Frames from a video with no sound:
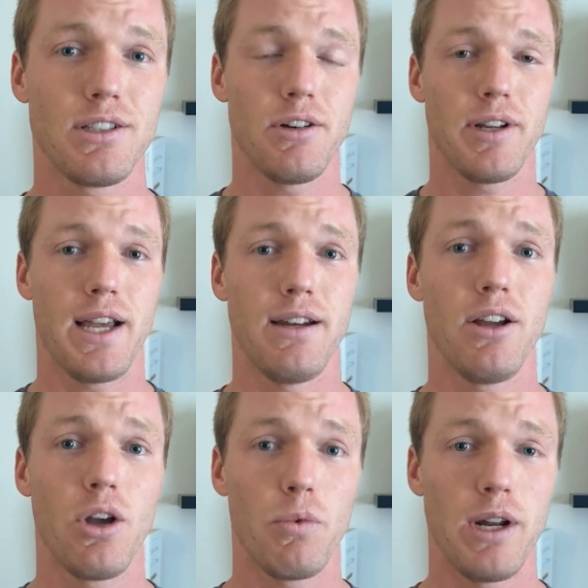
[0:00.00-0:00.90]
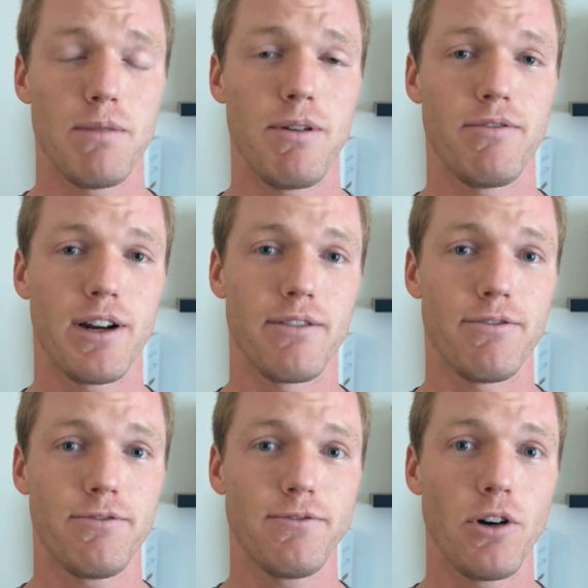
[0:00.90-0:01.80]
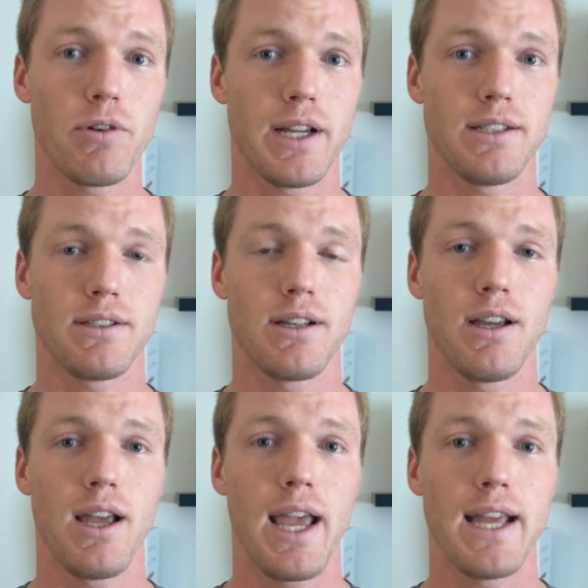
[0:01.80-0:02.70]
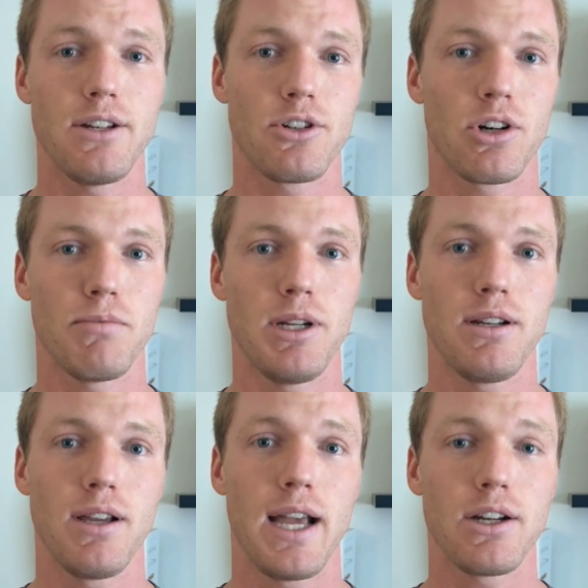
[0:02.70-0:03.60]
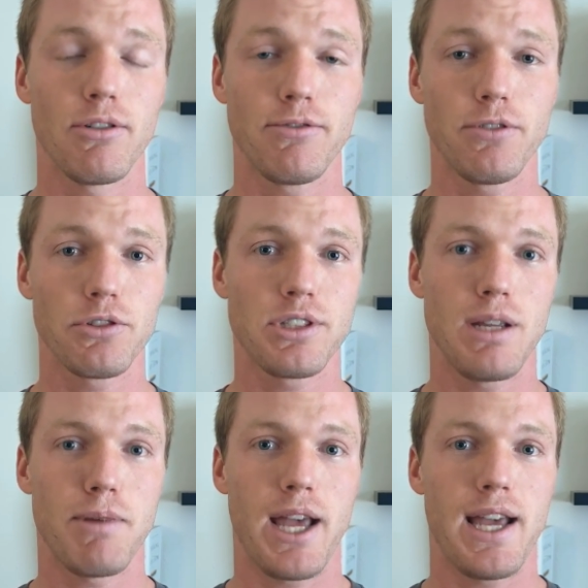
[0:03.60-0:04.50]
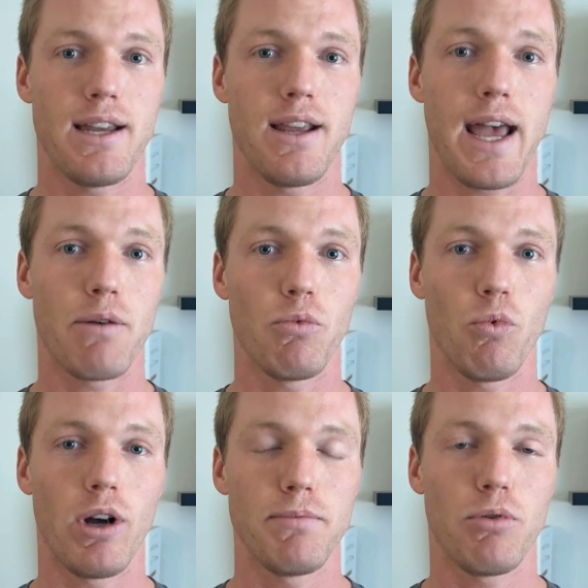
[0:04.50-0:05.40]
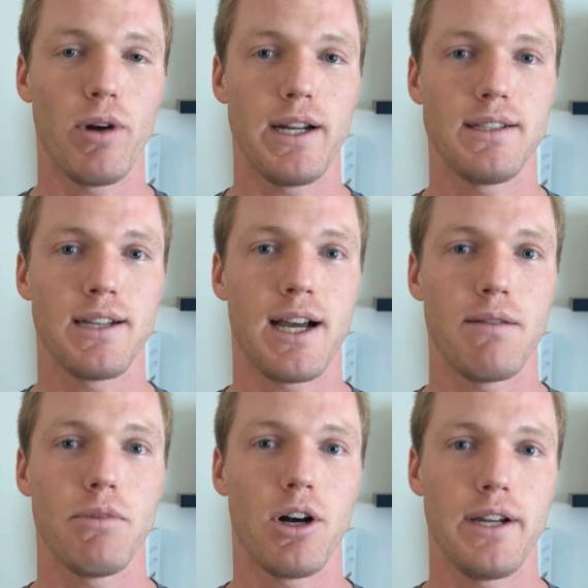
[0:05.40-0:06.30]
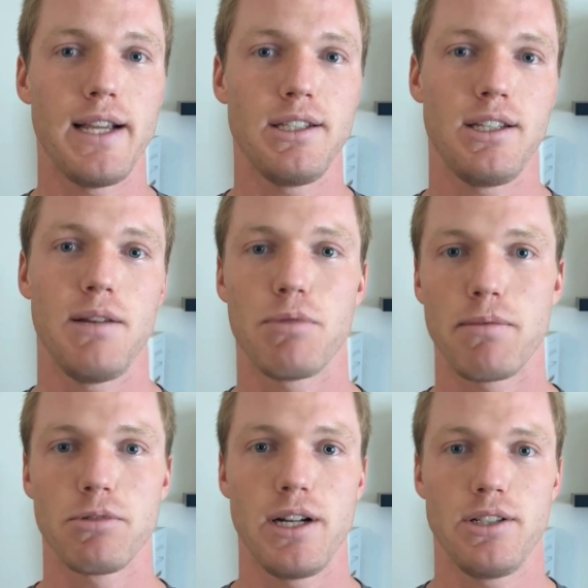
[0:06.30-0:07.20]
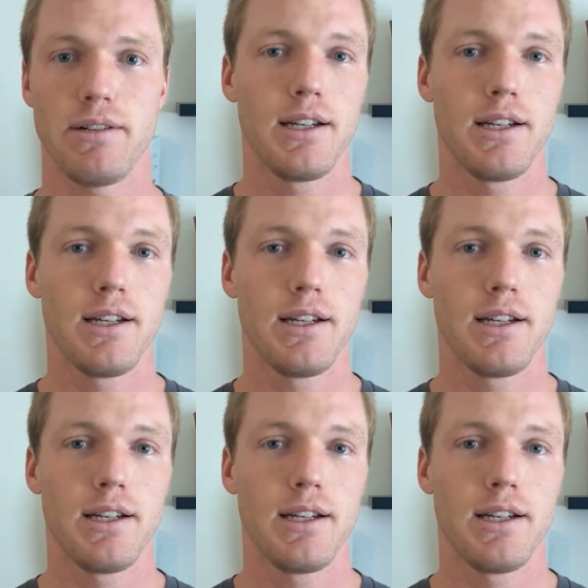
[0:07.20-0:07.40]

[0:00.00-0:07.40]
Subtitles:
So again, we need to be very focused and determined and go full steam ahead at one point in time on ACT preparation.